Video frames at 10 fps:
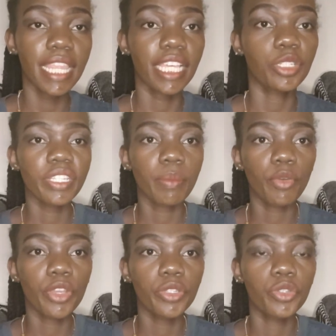What I'm
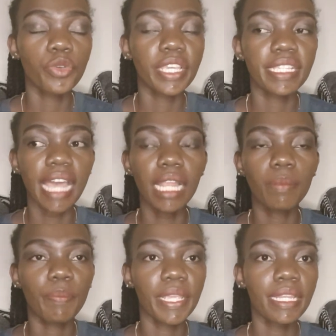going to do is I'll
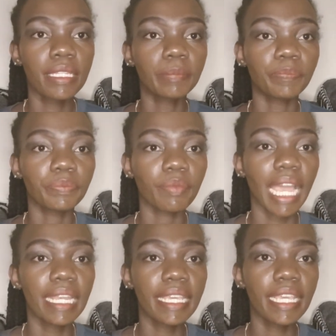pin
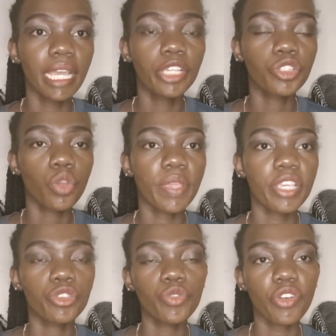a link showing
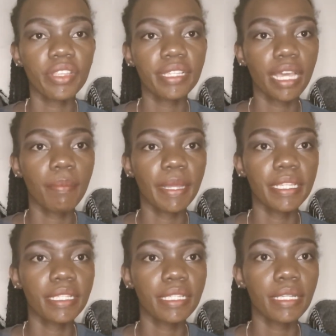insurance
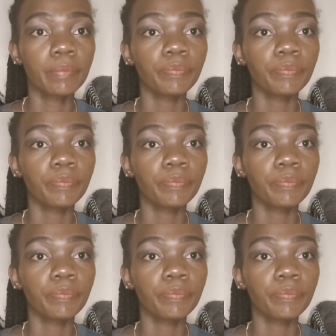companies